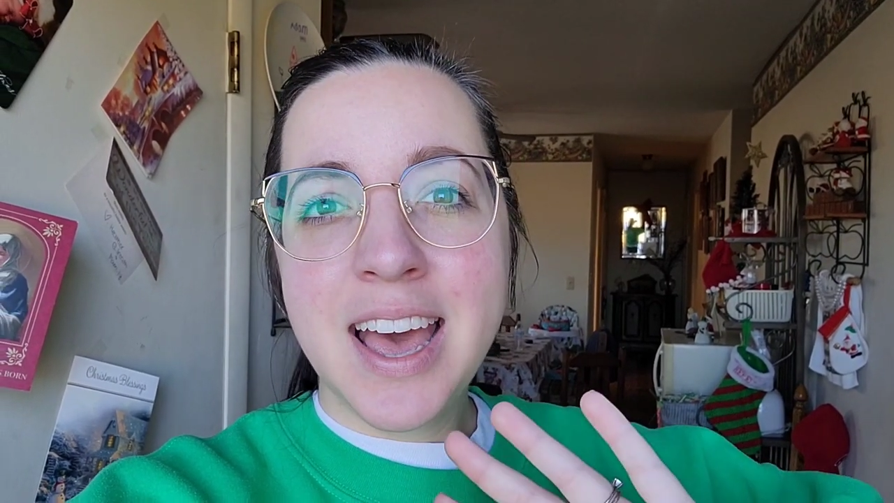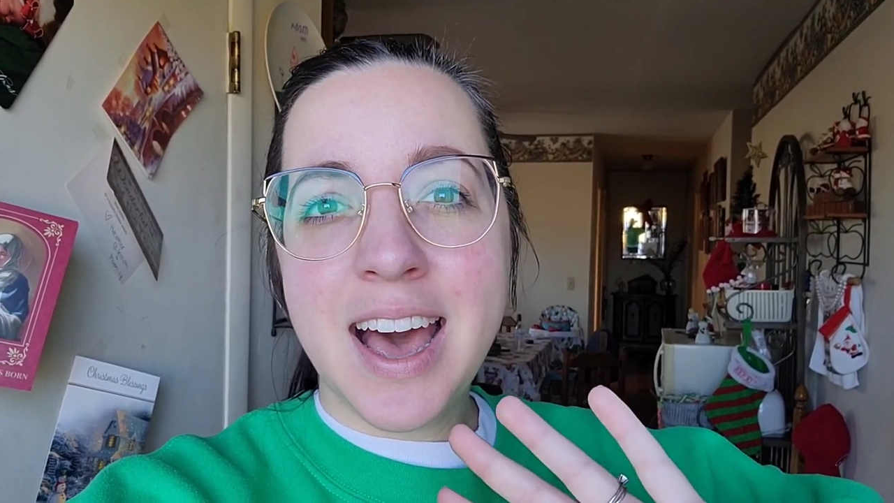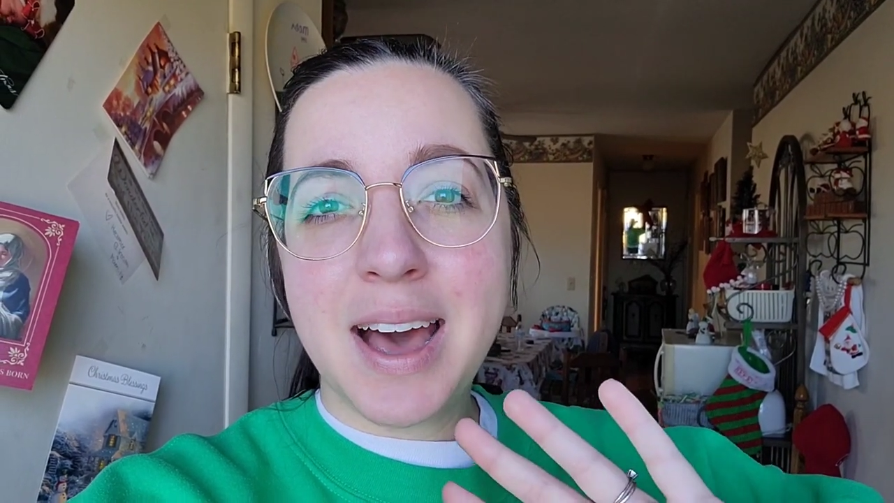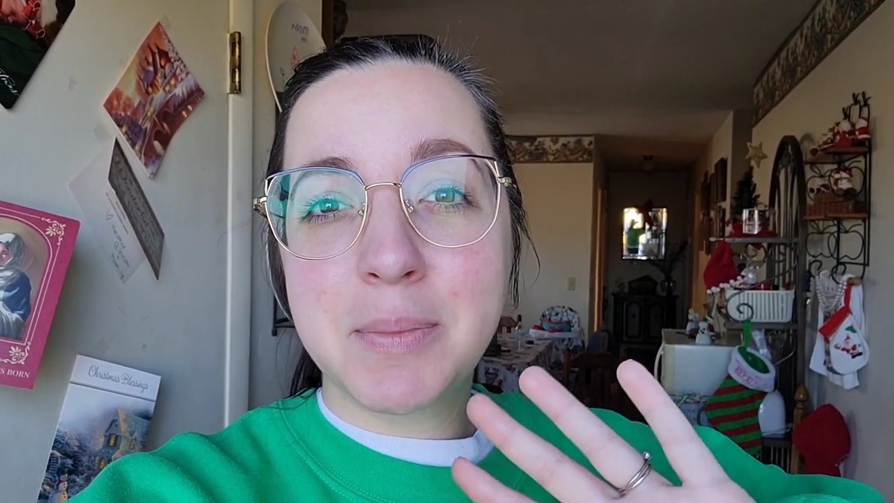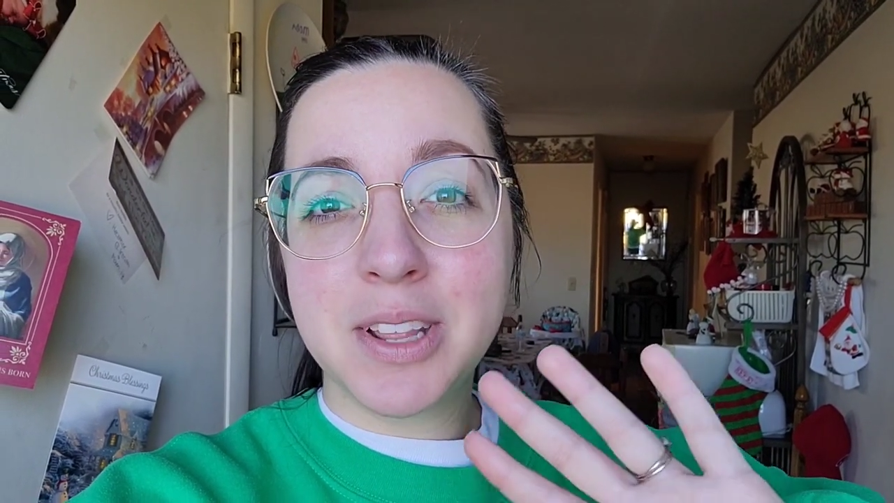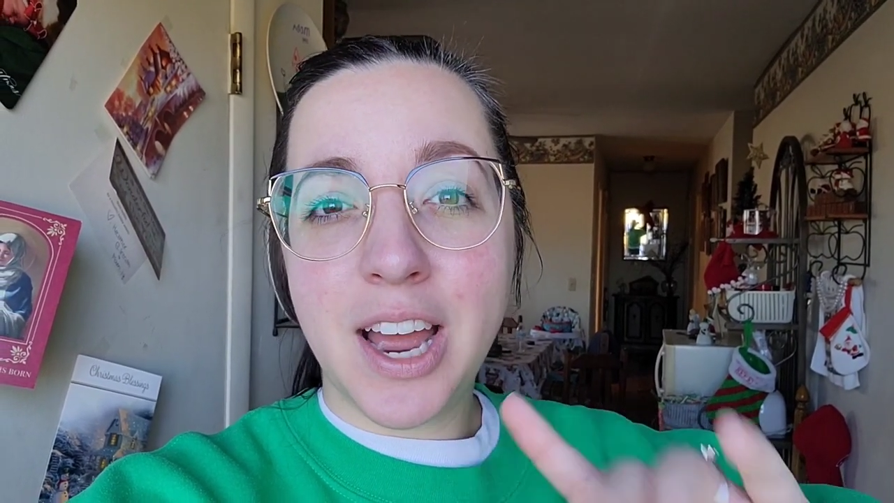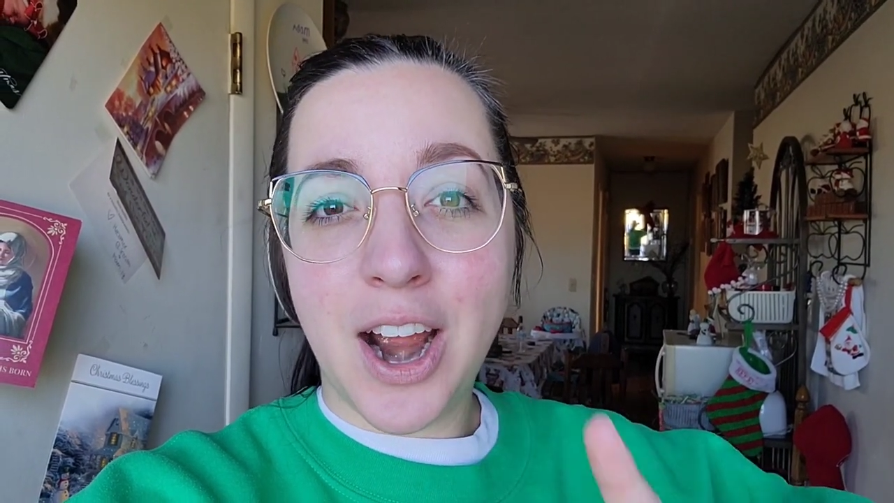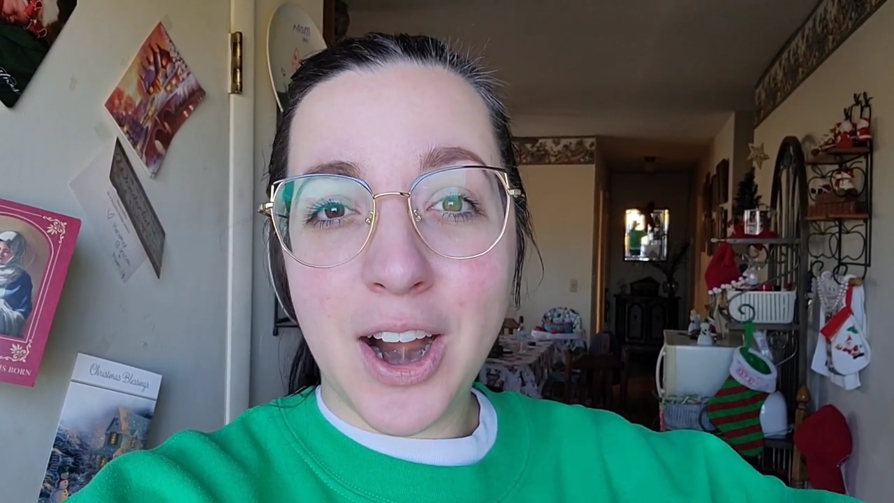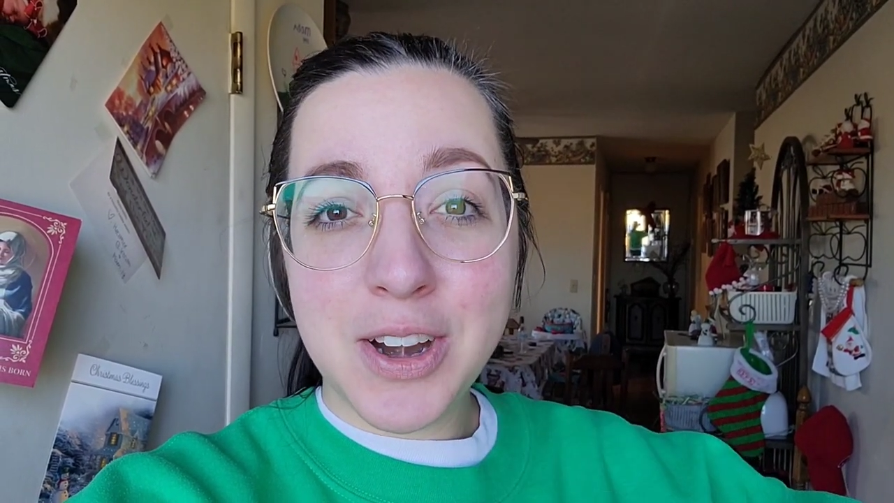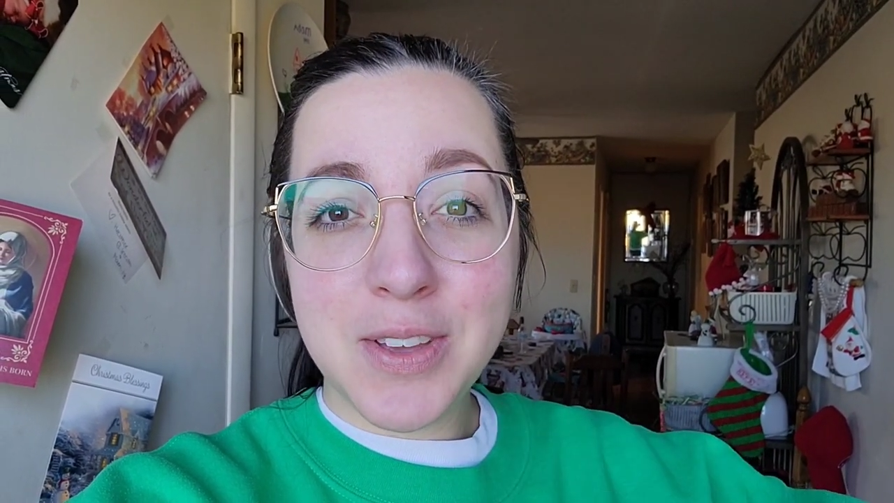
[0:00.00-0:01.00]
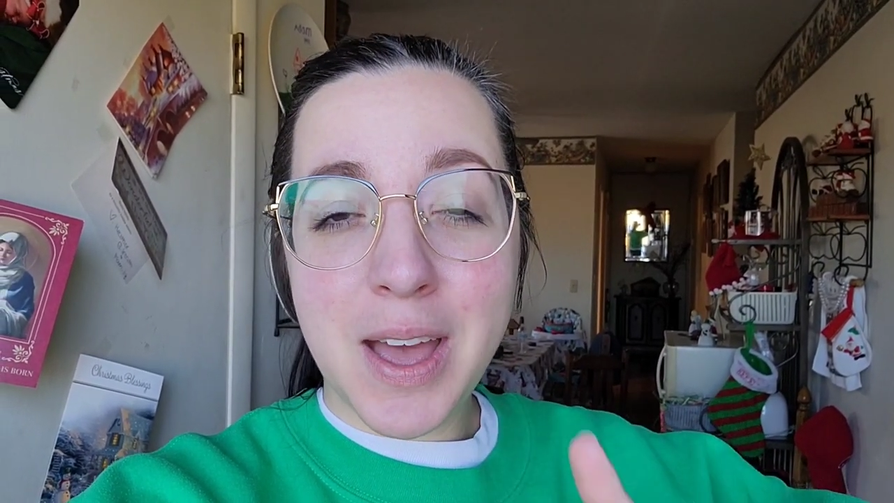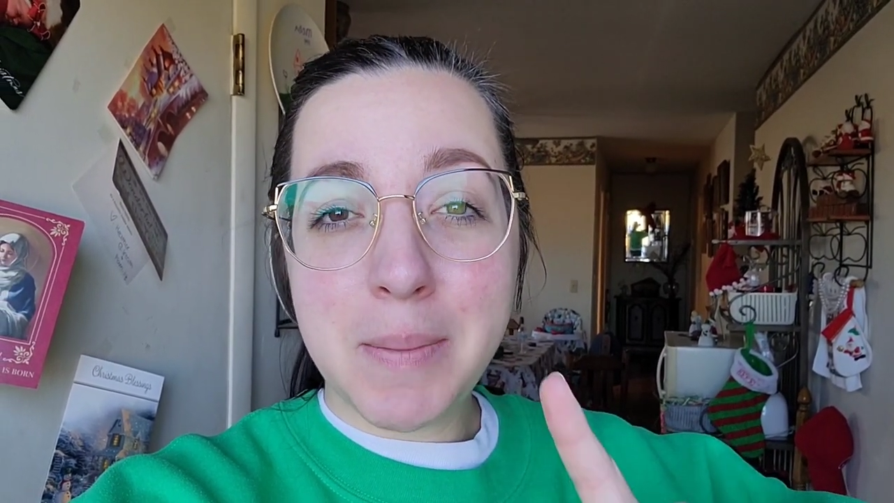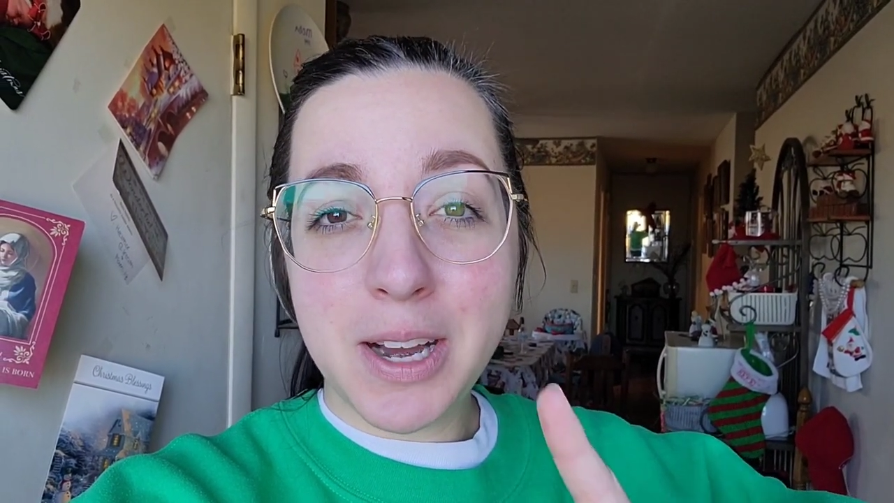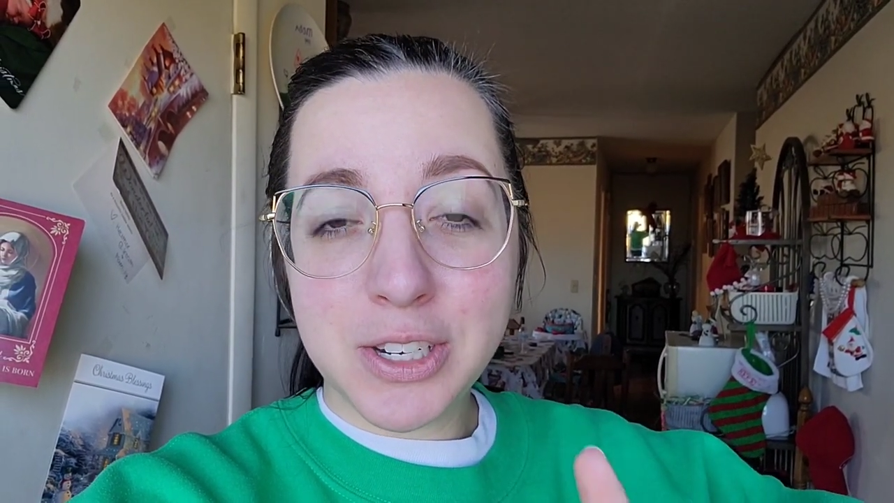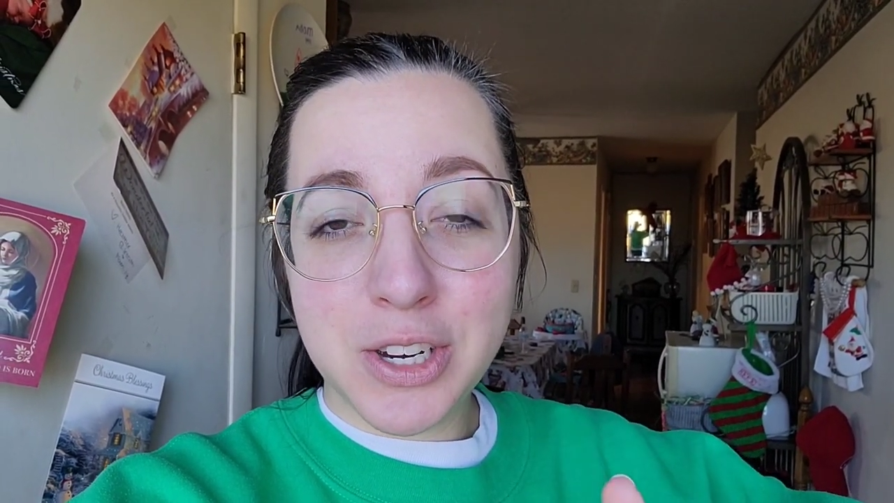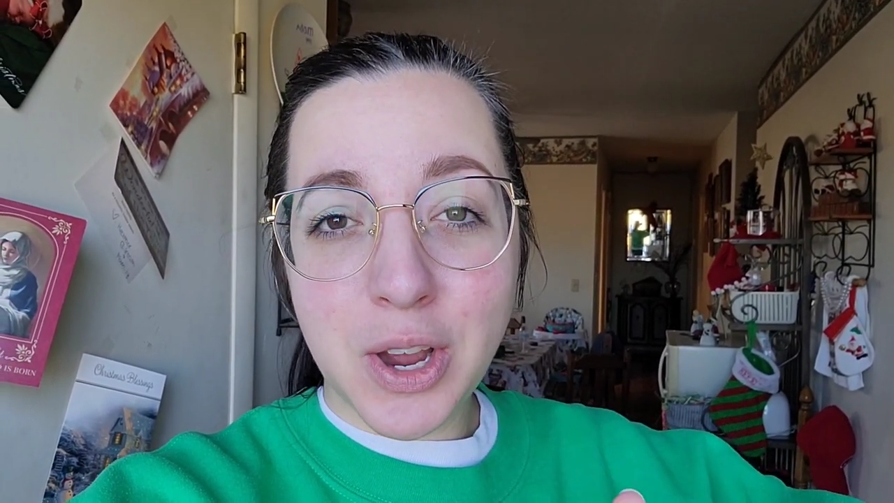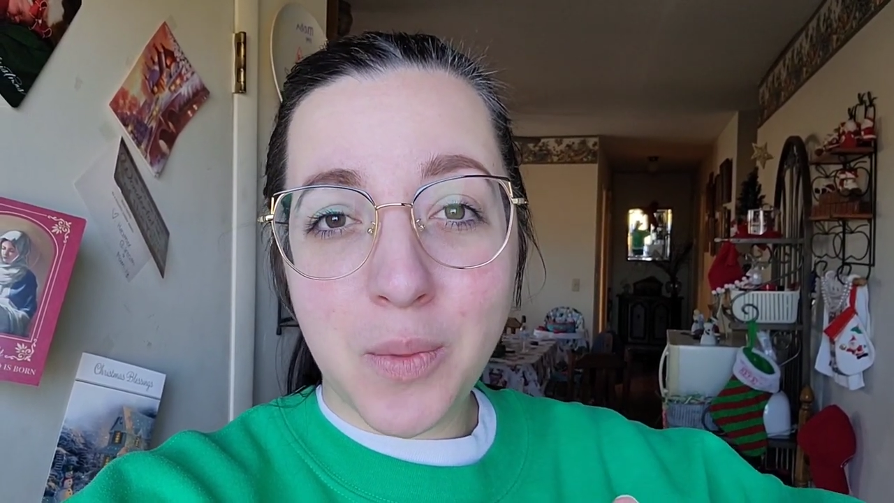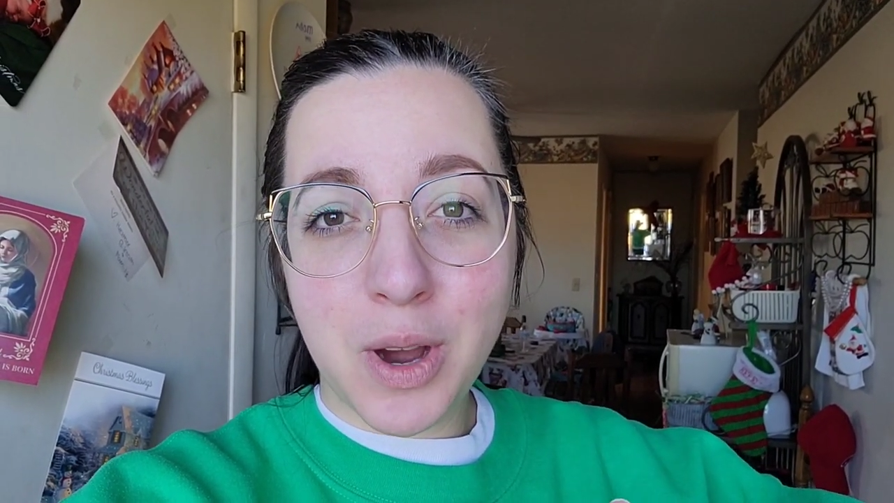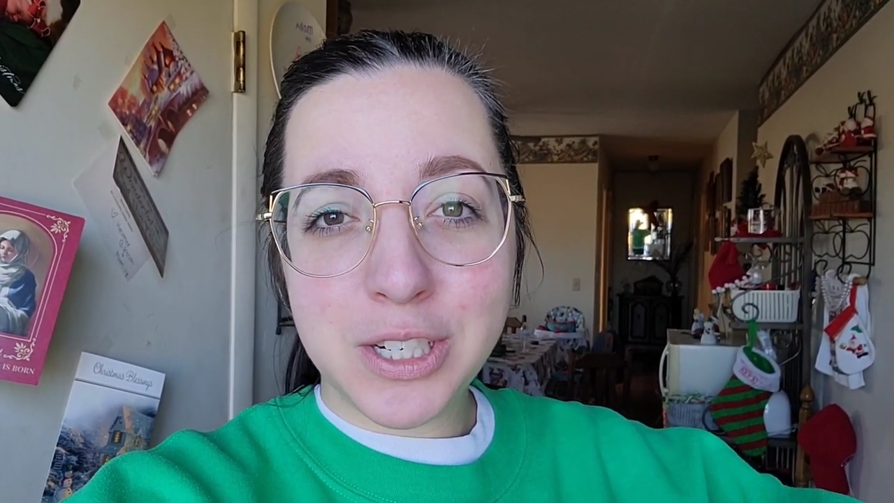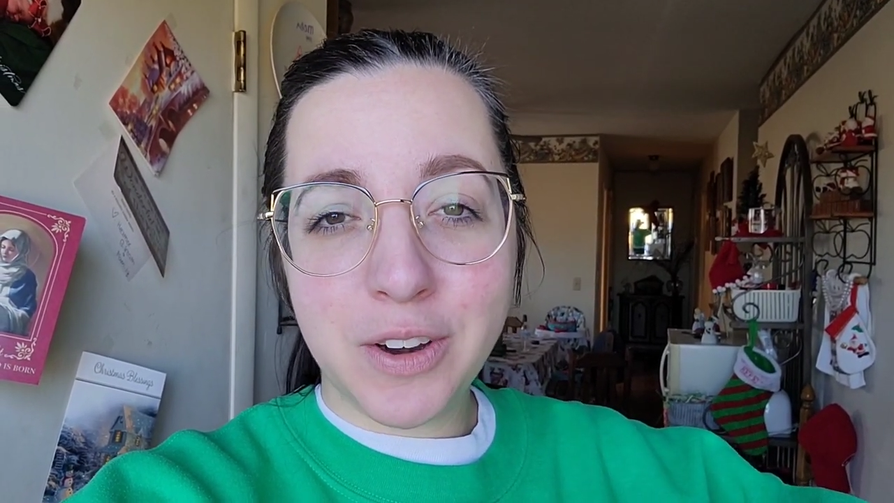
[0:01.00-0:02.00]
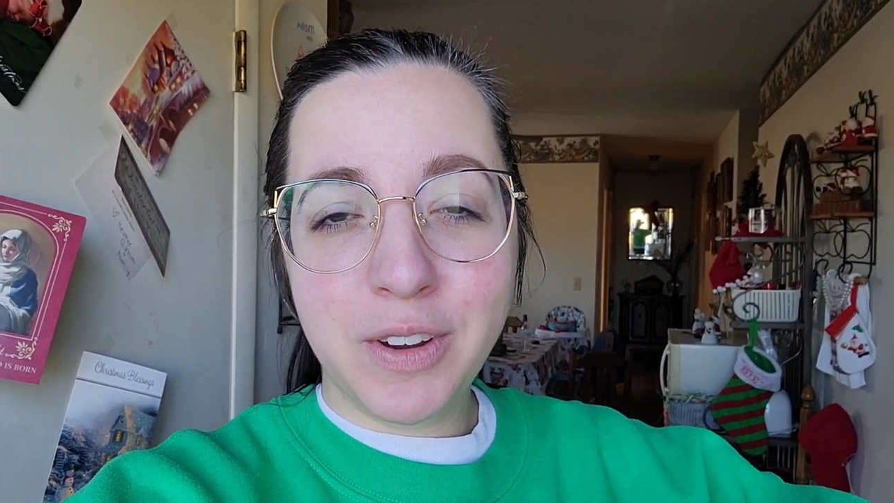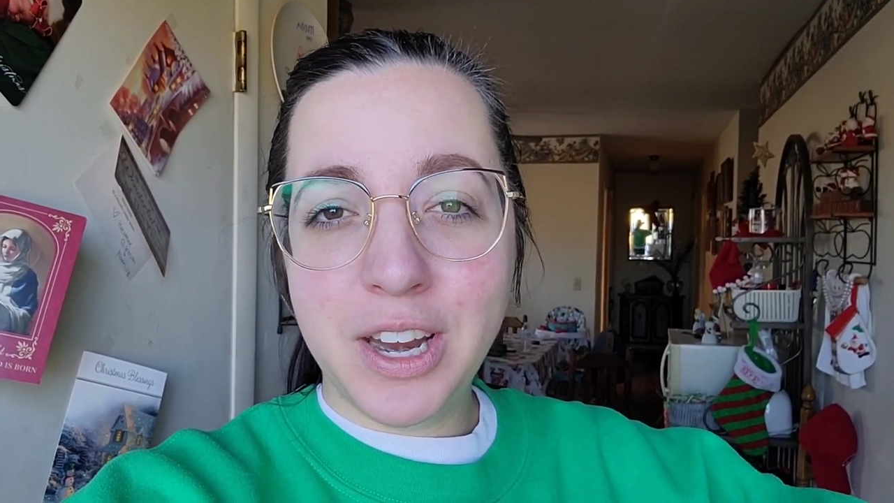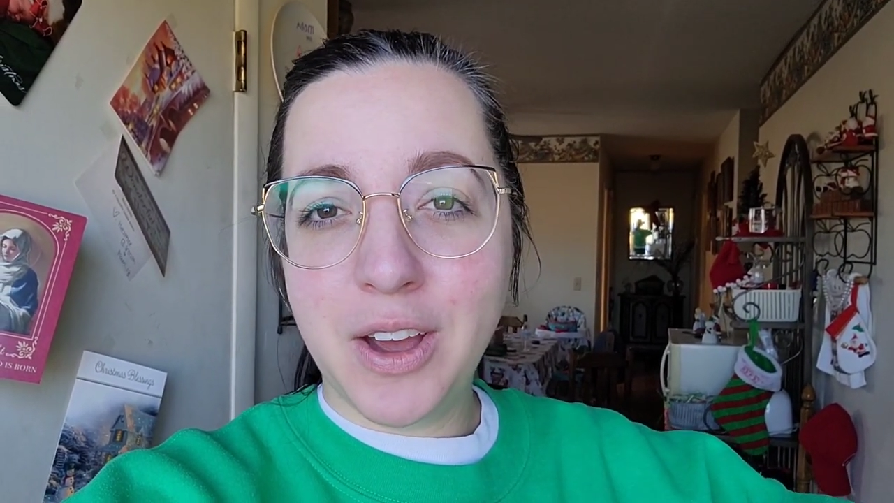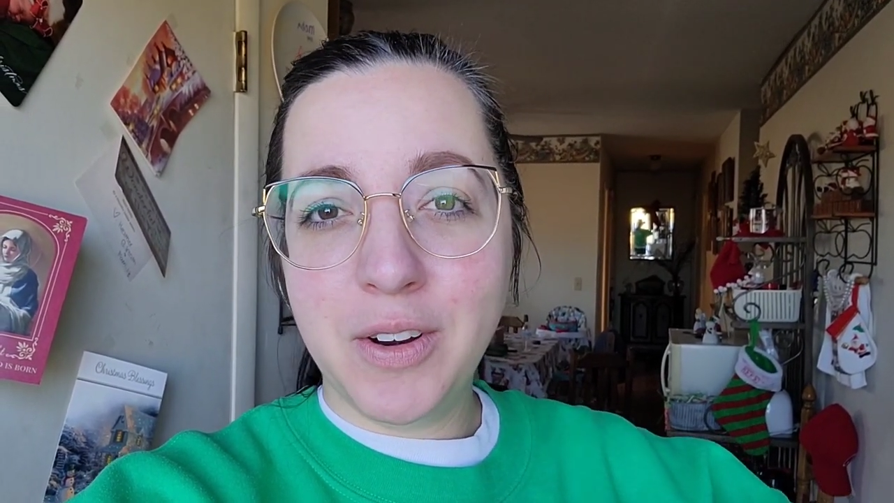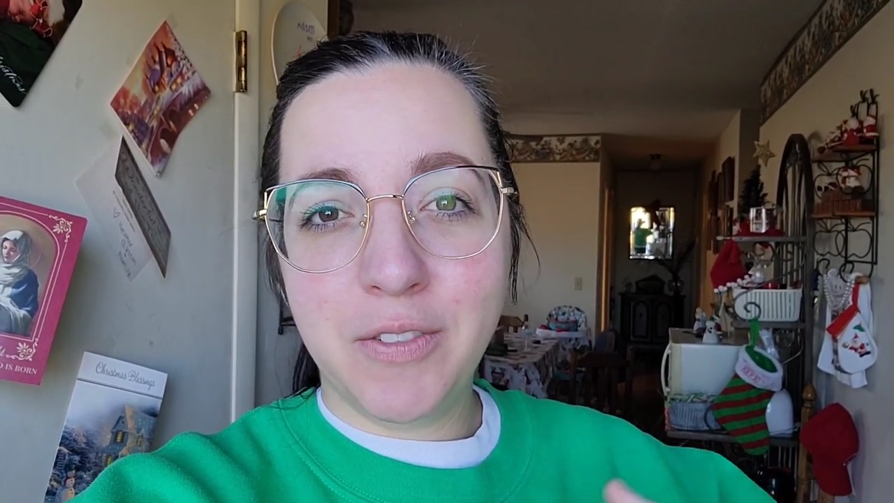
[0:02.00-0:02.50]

I'm going to let her do that. Make sure you go watch her video to